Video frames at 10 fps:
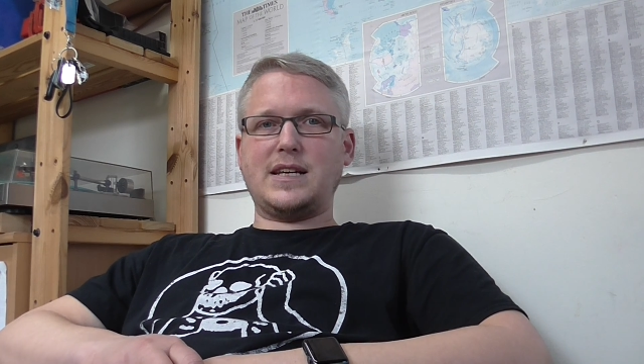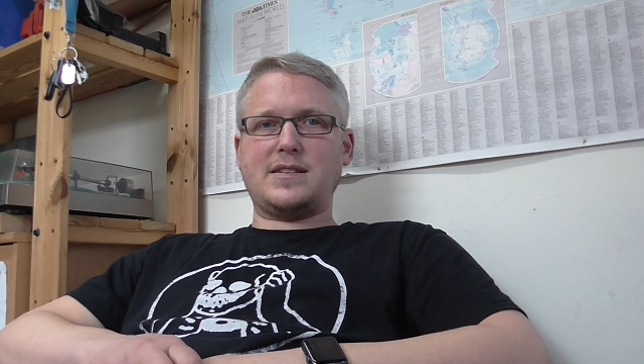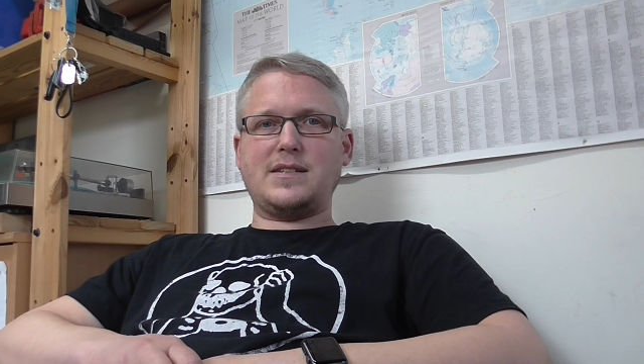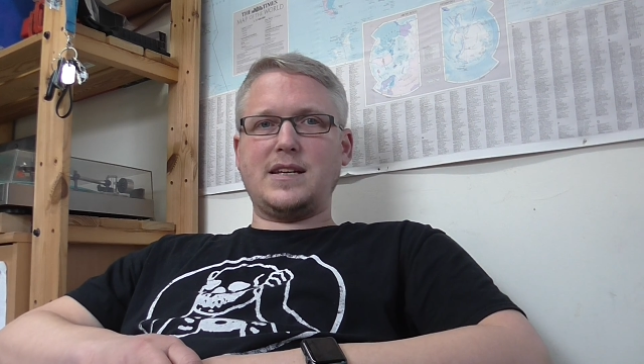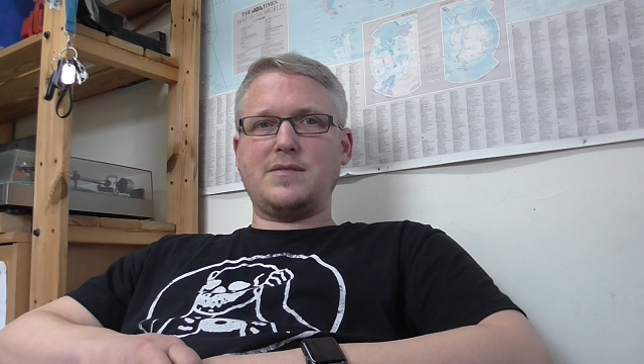
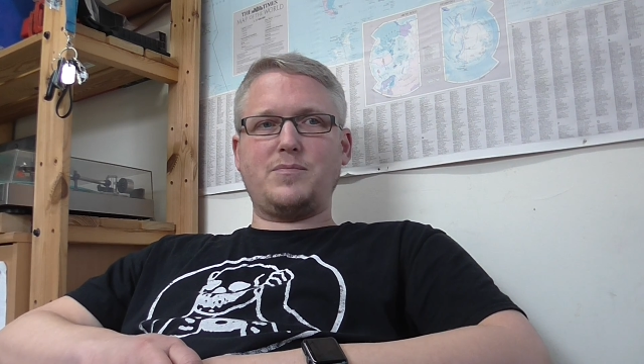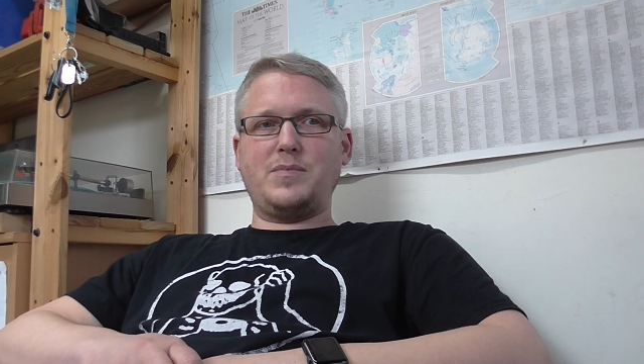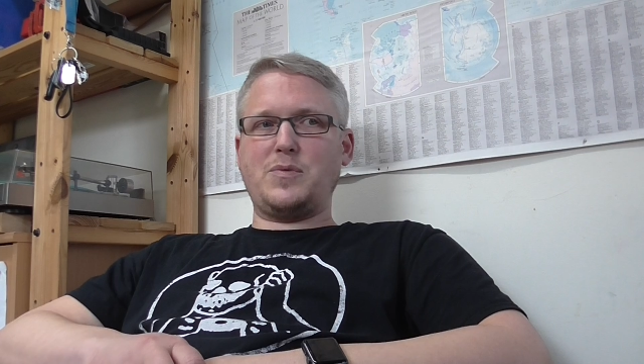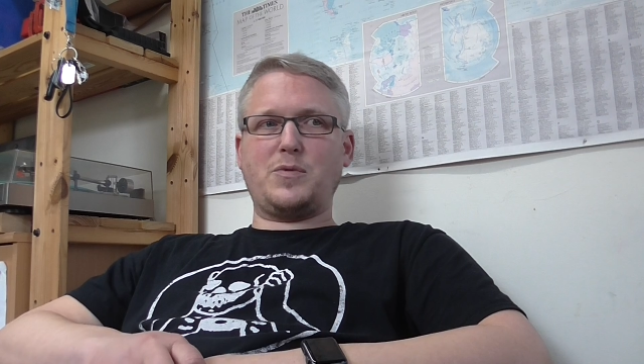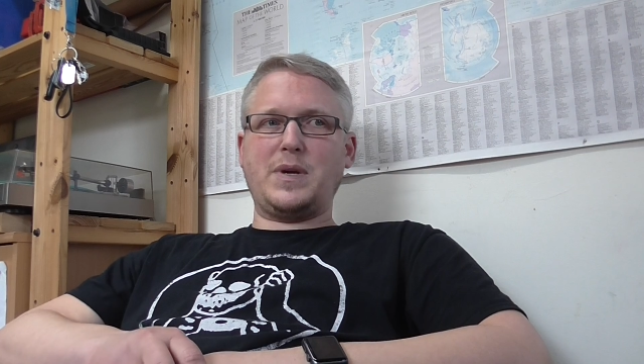It
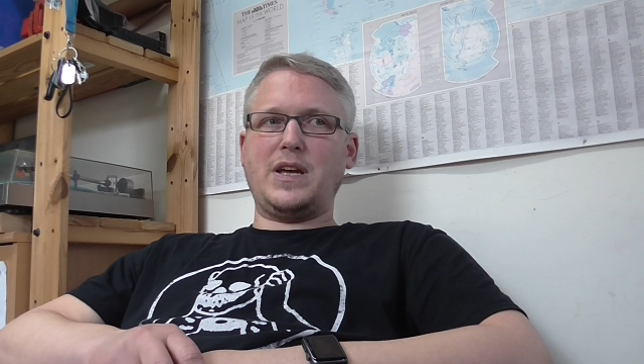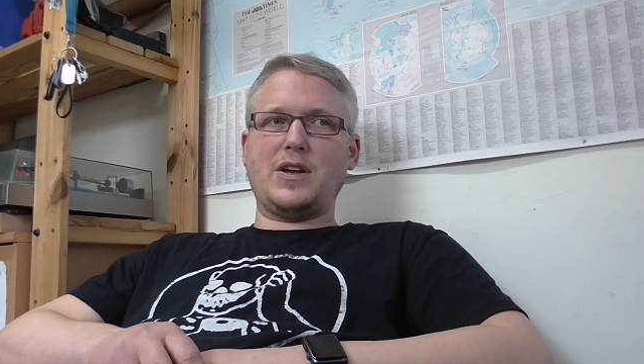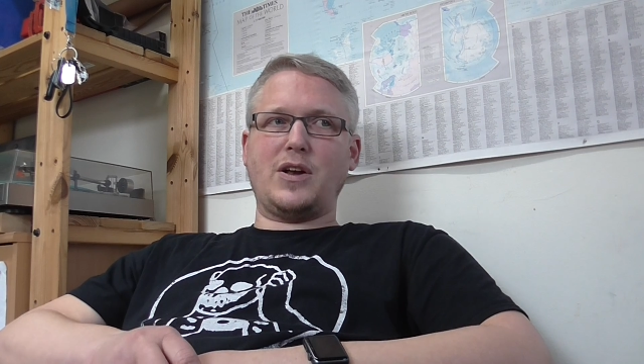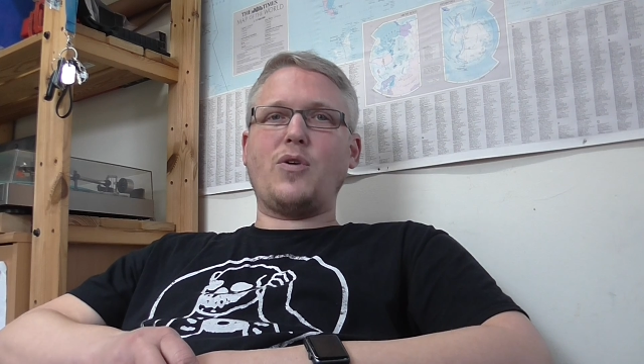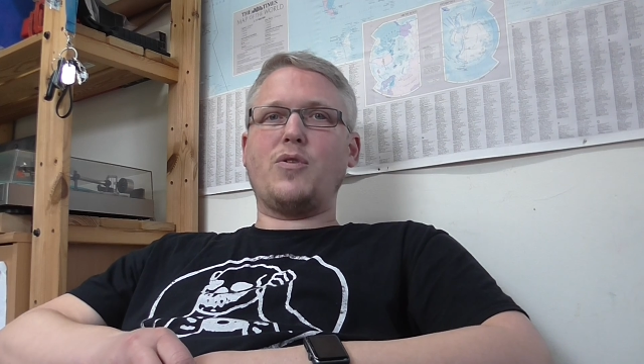would be
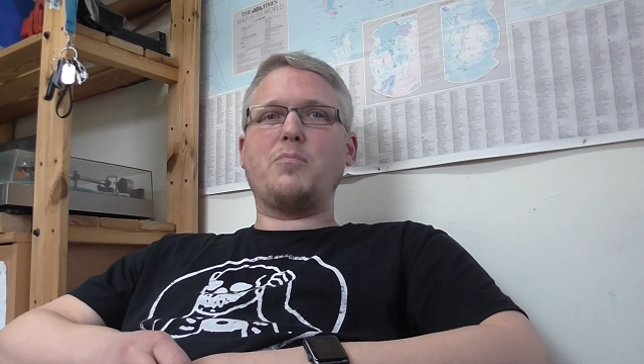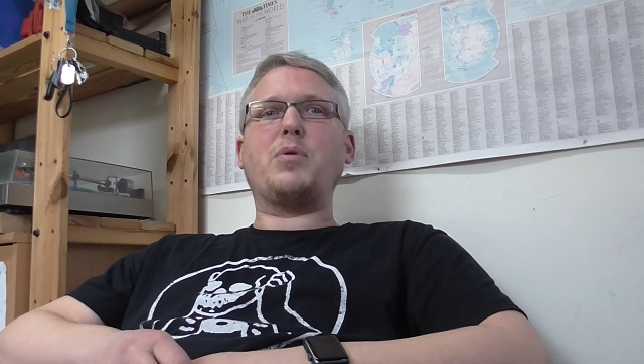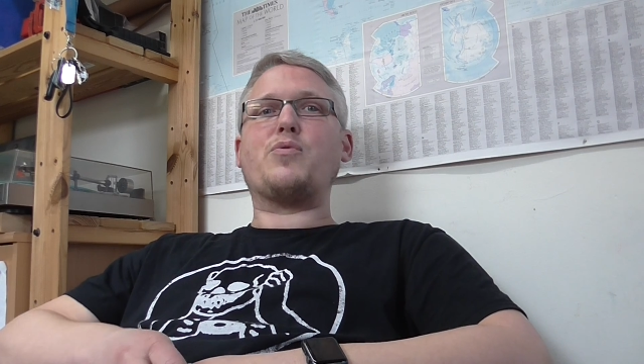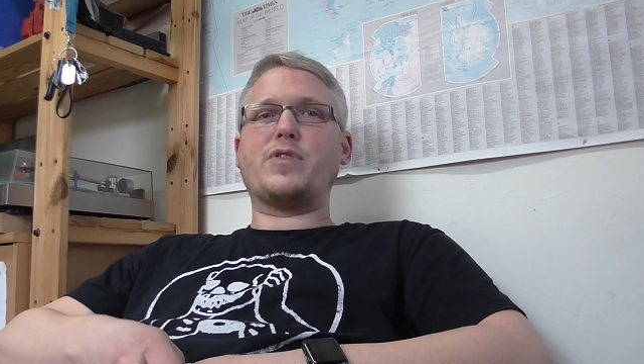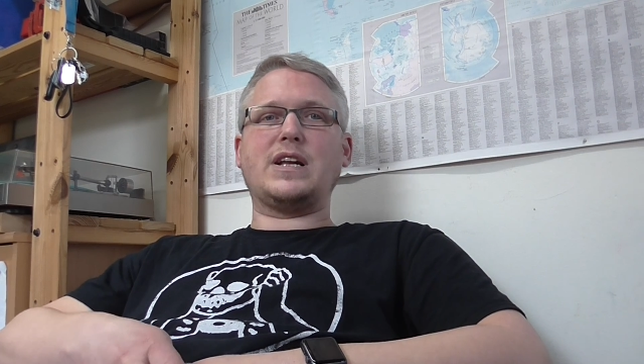a long,
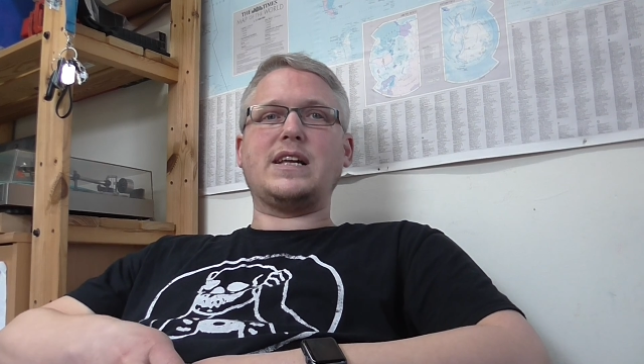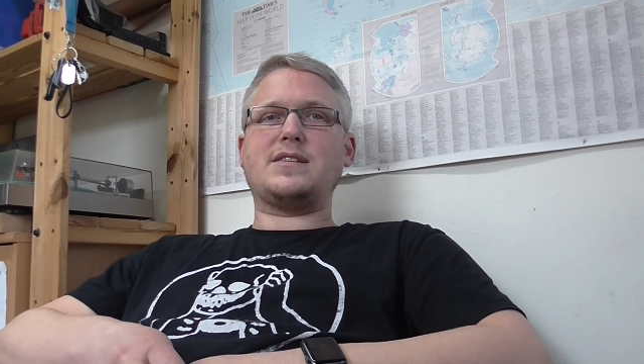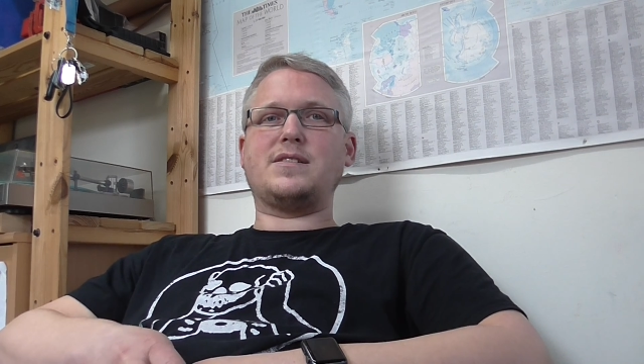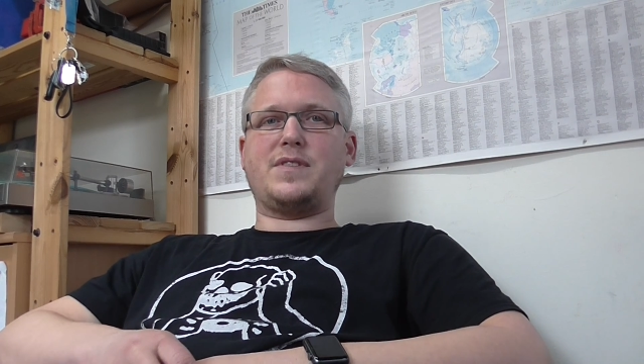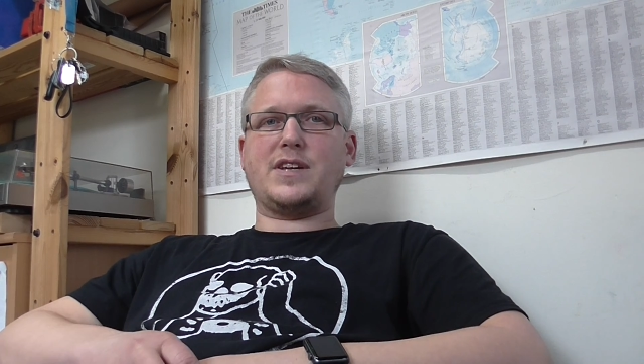boring
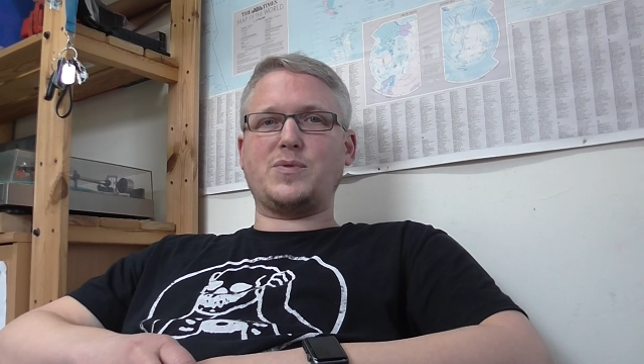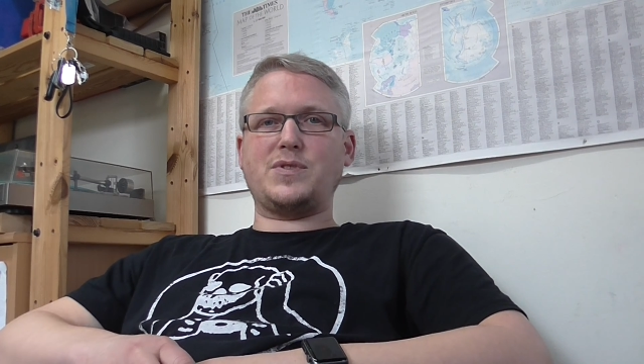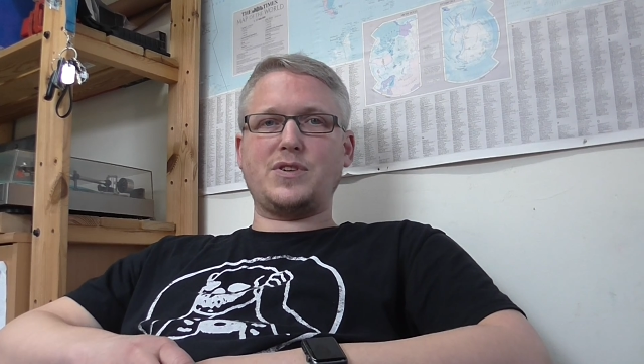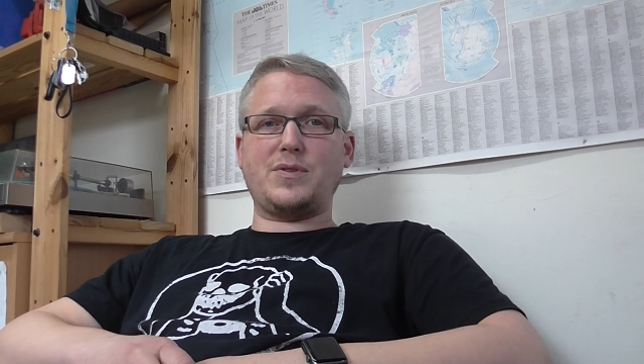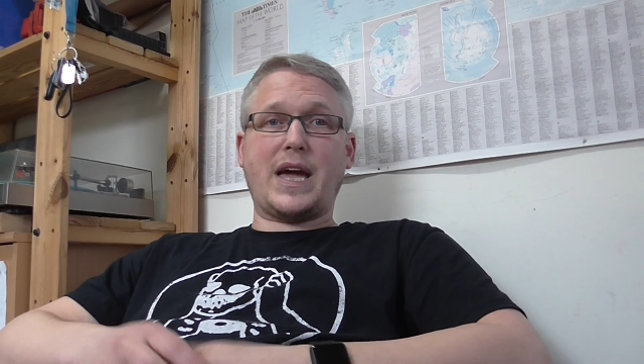list of things we
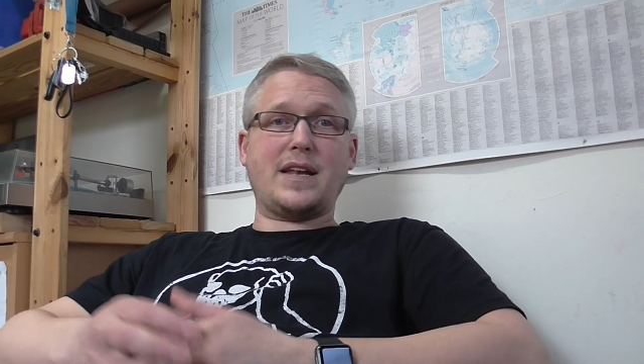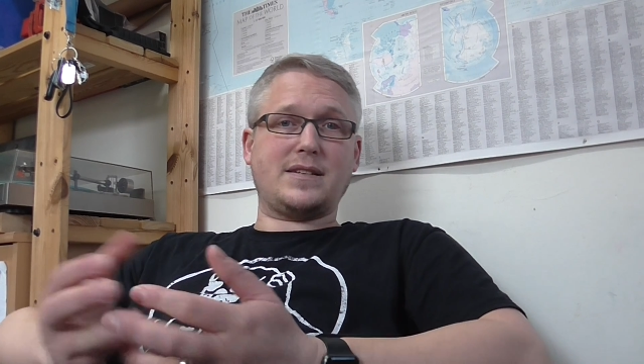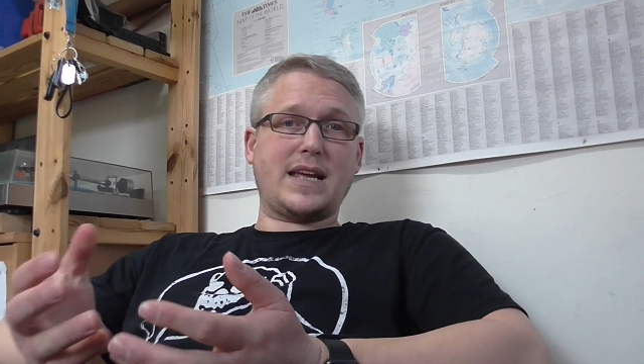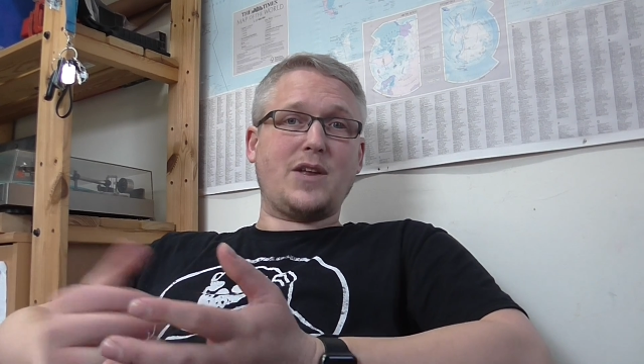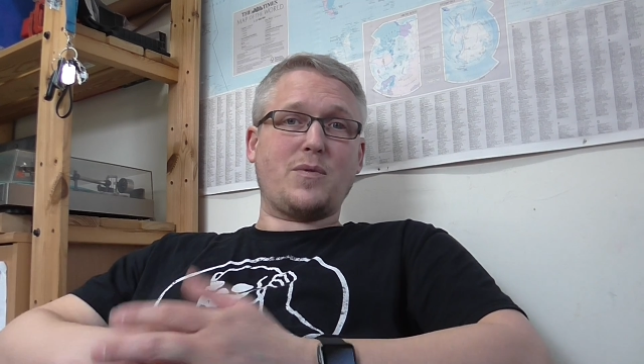do,
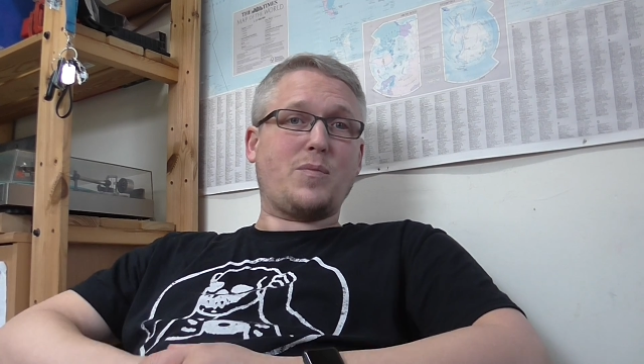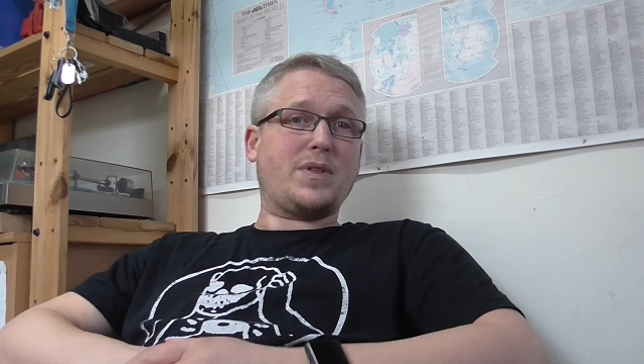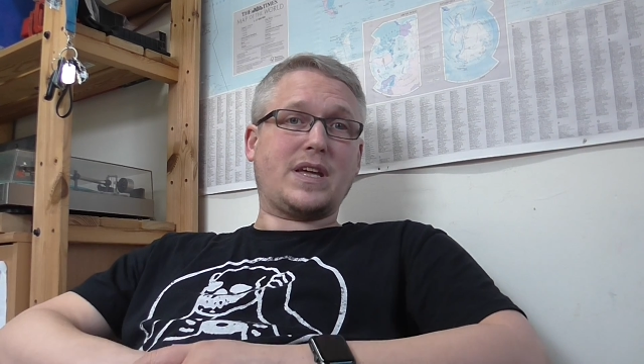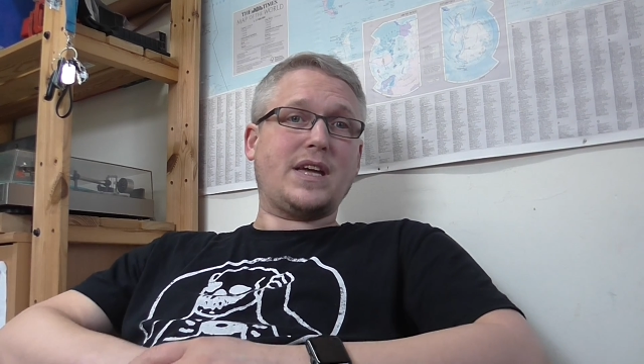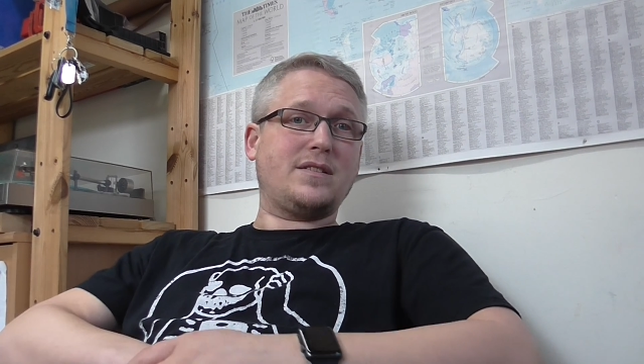and anyone
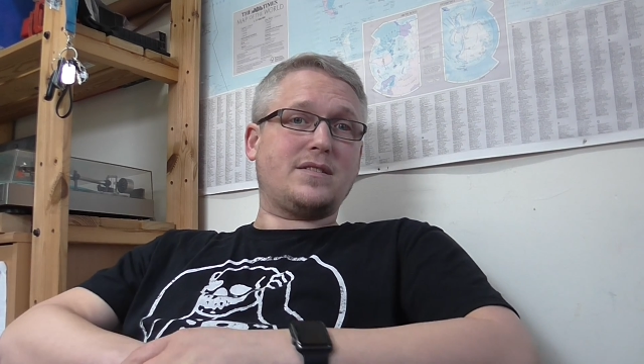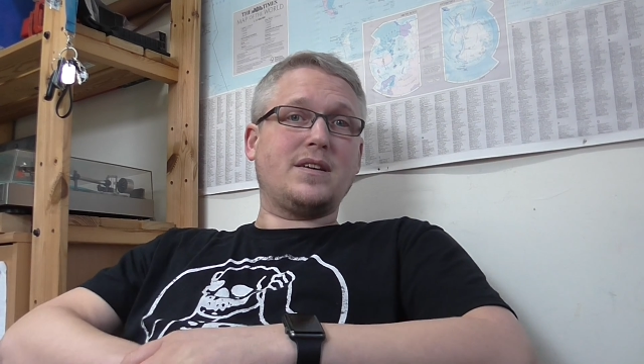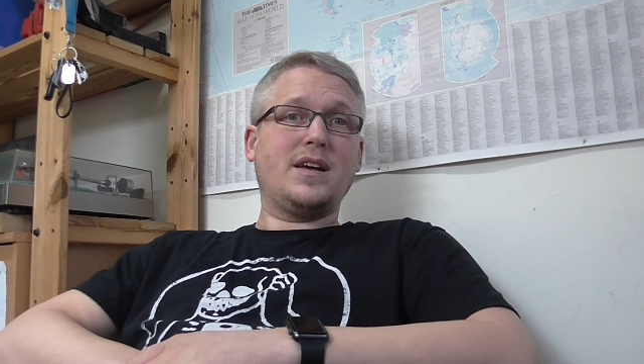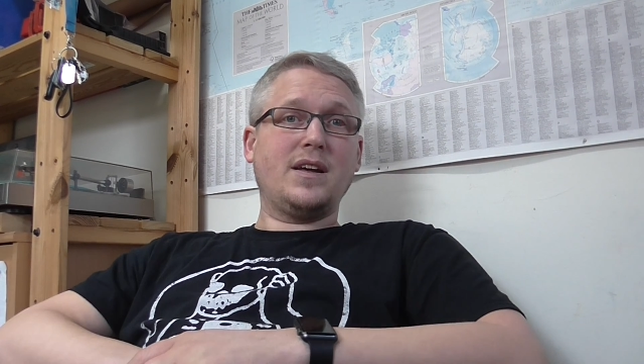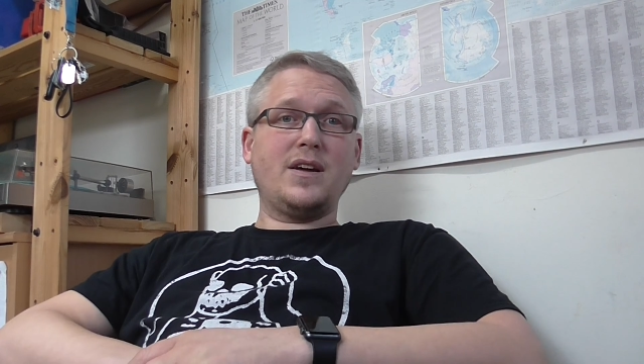with kids